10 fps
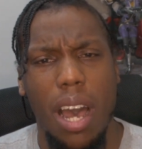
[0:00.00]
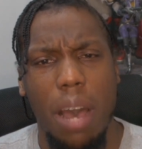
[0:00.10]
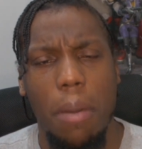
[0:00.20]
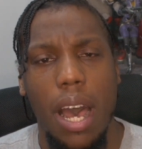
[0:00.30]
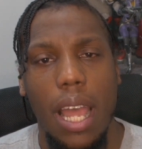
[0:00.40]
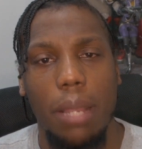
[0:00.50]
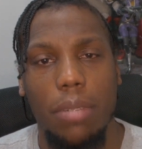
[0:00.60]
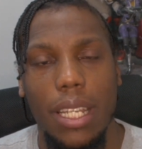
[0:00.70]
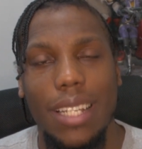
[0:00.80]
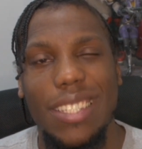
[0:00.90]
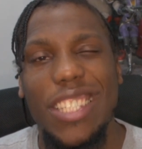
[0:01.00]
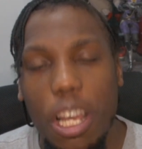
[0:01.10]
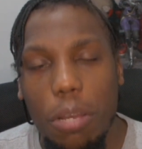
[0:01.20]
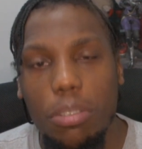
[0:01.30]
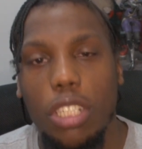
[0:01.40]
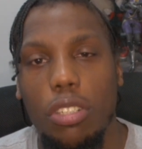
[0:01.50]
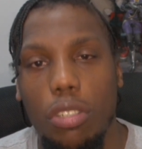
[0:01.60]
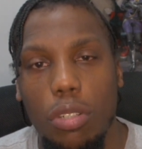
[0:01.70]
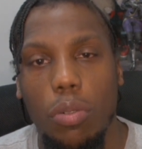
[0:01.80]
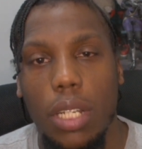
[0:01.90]
hyped. It's something
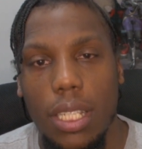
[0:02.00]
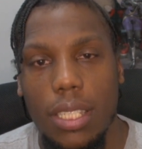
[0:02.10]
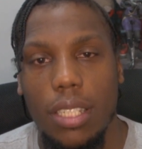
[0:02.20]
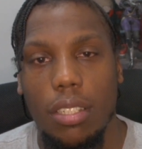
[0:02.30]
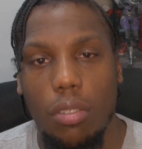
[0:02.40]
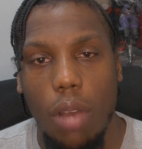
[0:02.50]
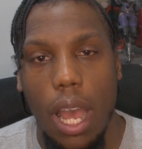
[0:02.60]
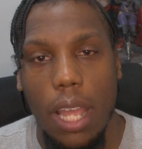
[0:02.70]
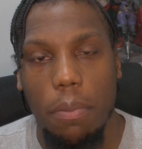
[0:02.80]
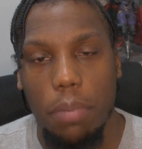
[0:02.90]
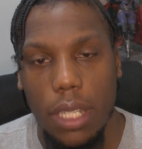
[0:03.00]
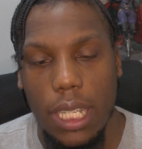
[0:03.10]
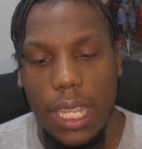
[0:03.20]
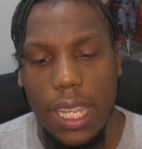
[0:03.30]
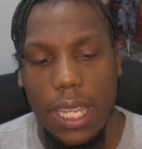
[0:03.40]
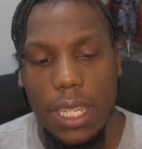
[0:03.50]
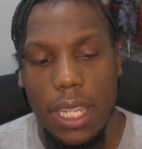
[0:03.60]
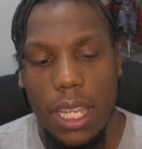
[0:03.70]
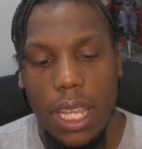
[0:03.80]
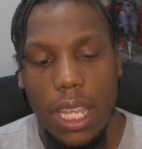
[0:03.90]
new. It's a new IP in
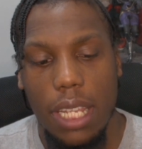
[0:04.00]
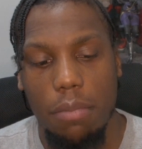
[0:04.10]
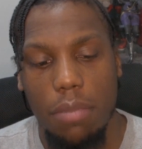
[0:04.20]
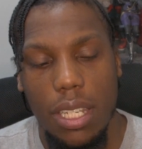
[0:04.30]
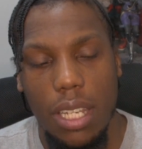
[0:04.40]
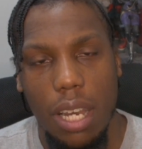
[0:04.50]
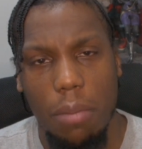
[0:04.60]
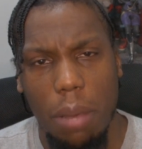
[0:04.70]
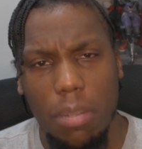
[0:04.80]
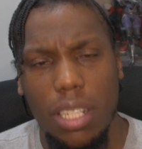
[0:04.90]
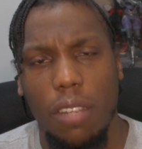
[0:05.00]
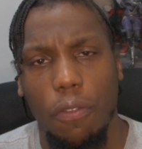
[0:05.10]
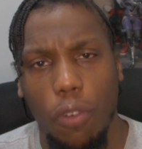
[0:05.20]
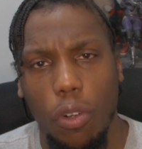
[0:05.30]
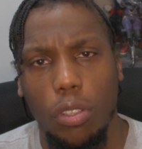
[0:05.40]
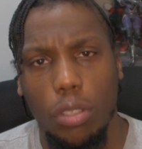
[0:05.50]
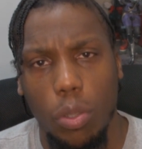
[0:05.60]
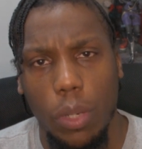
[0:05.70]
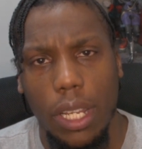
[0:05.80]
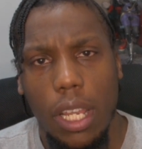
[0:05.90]
me. I'm looking forward
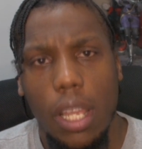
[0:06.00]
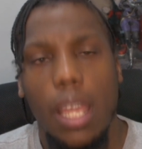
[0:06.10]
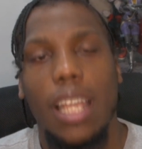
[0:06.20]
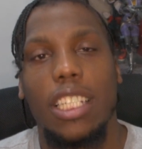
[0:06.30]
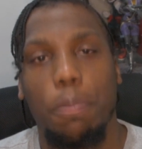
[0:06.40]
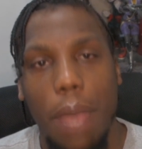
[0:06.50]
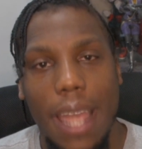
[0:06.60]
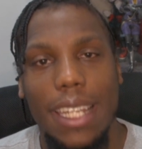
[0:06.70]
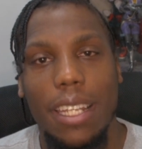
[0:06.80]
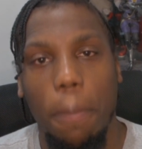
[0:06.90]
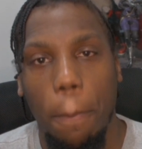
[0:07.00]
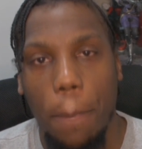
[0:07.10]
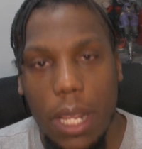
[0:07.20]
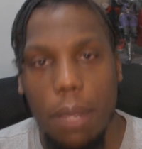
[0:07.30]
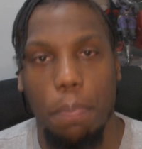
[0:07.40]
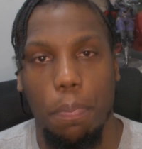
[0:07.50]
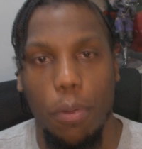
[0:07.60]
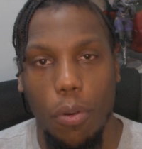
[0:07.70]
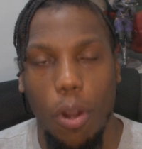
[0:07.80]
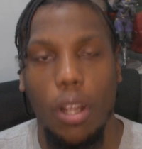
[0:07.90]
to it. Hispanic
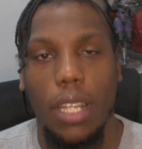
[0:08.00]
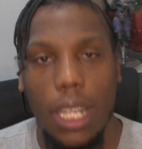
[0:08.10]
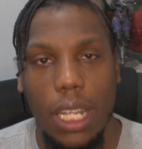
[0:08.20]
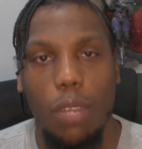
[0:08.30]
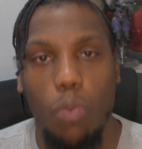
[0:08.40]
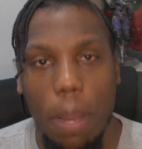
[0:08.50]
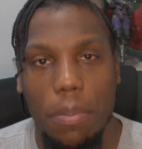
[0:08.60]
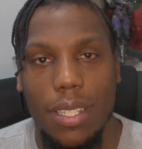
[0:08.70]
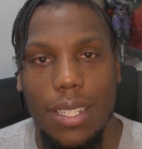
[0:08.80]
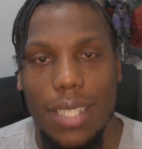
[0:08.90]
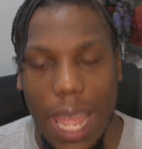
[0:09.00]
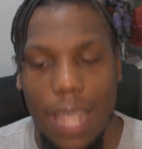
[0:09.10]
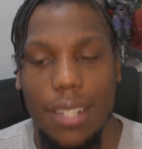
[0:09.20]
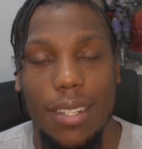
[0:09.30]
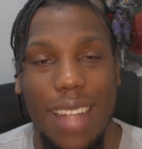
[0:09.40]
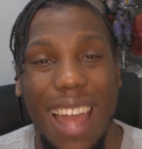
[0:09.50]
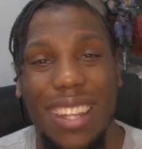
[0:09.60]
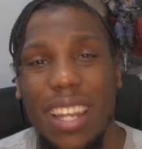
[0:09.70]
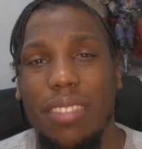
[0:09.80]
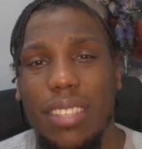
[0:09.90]
people are getting representation. I
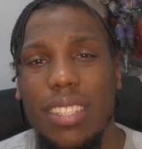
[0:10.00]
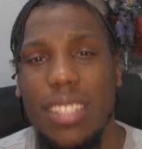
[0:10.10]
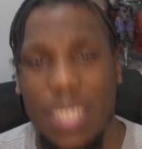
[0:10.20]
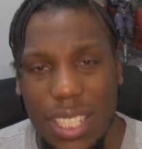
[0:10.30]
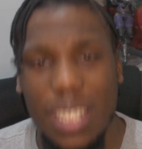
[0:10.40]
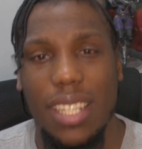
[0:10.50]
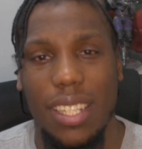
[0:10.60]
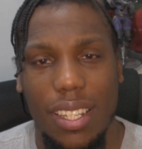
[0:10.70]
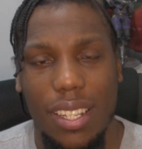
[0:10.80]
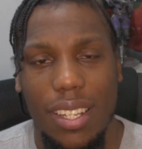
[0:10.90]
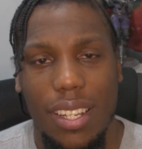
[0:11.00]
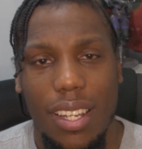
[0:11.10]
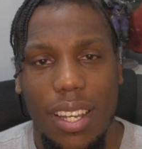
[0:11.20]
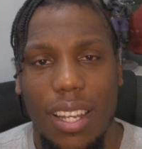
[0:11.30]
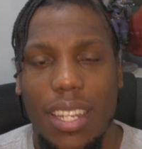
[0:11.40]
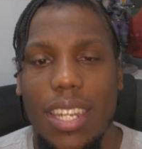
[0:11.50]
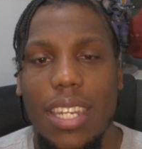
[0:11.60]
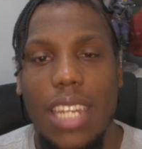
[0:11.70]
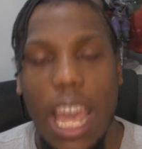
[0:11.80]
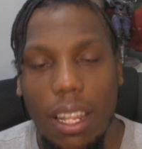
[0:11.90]
love to see.
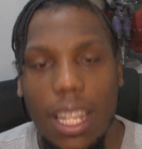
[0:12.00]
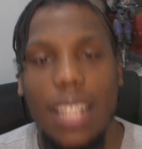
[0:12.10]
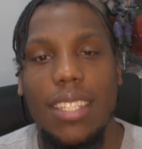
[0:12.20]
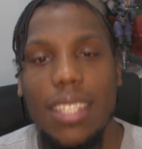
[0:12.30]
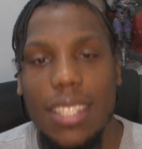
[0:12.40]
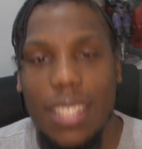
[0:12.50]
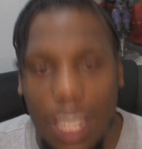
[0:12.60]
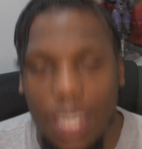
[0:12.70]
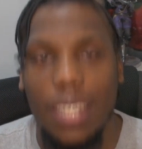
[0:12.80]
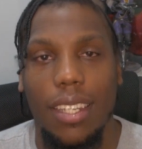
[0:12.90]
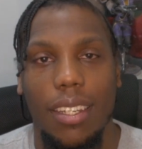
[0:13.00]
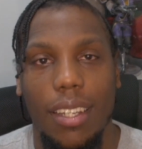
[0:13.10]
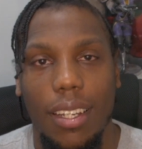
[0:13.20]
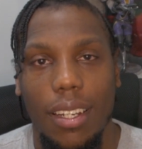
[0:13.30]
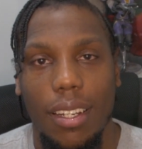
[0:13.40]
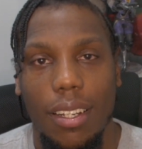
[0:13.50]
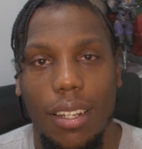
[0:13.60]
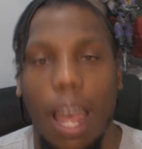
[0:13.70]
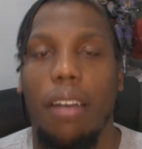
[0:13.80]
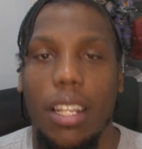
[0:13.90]
Now let's see
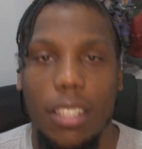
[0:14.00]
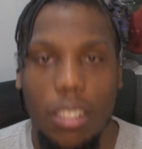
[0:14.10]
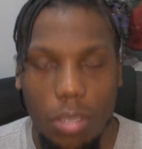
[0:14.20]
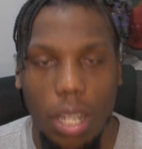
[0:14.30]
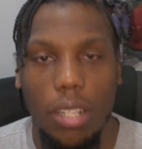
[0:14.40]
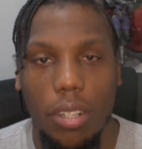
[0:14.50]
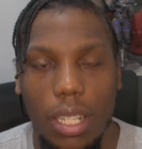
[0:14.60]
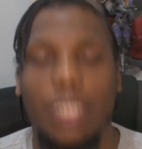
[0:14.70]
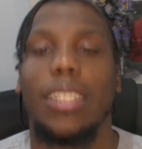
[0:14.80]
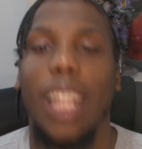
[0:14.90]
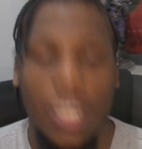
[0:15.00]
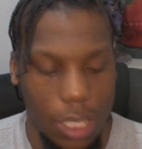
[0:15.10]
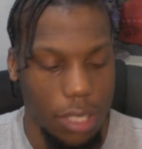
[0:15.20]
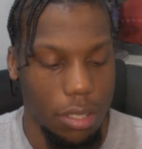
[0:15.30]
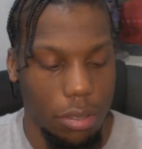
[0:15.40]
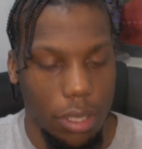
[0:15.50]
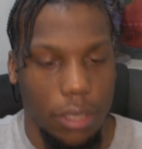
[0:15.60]
how good the trailer is. Let's get to it.